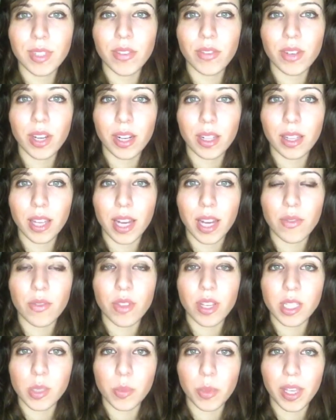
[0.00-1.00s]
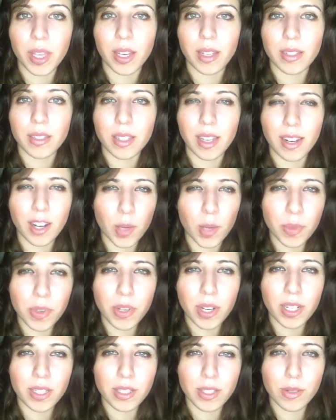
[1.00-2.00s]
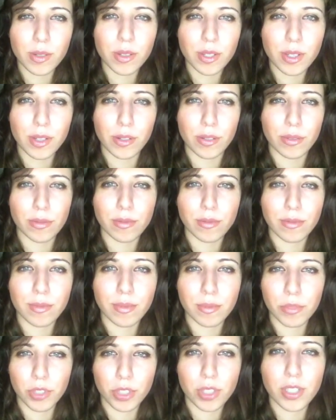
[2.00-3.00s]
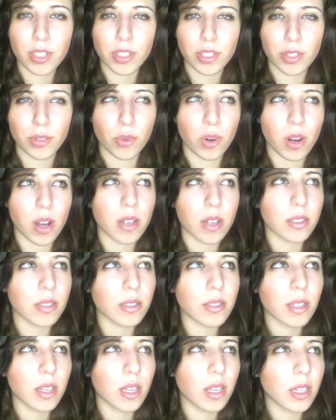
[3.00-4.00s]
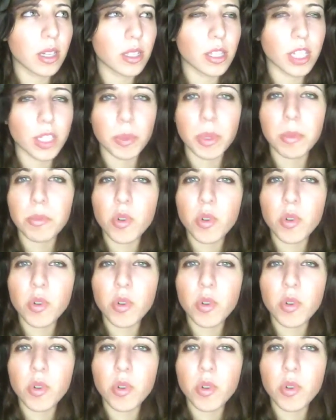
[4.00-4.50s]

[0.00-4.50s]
got a lot of things planned, and I hope you guys do too. I'm sure you do. Let's be